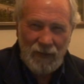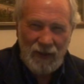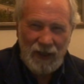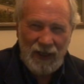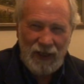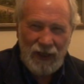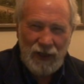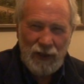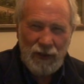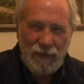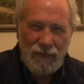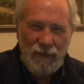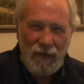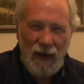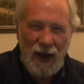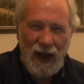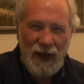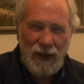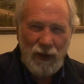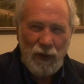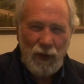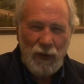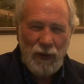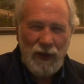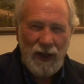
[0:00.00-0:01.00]
in
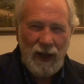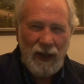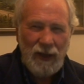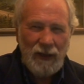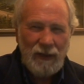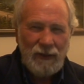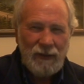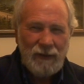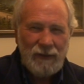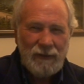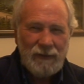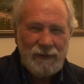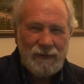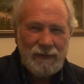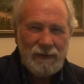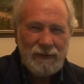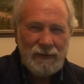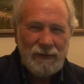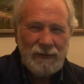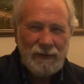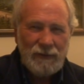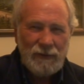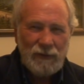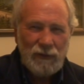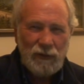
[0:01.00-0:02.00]
divine order
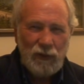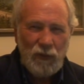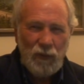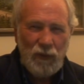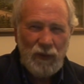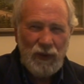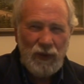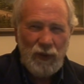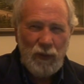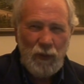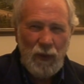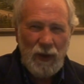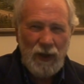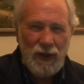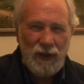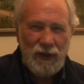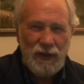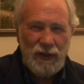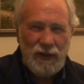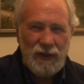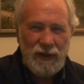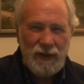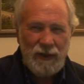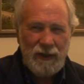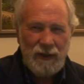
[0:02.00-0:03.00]
with what
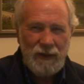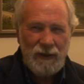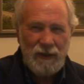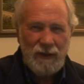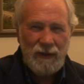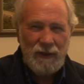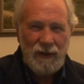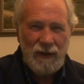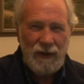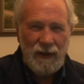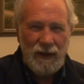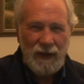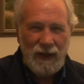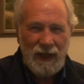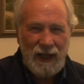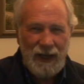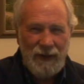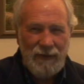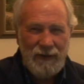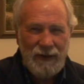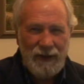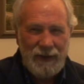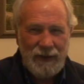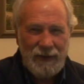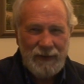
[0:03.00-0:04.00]
is
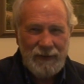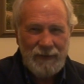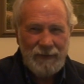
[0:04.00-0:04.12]
given.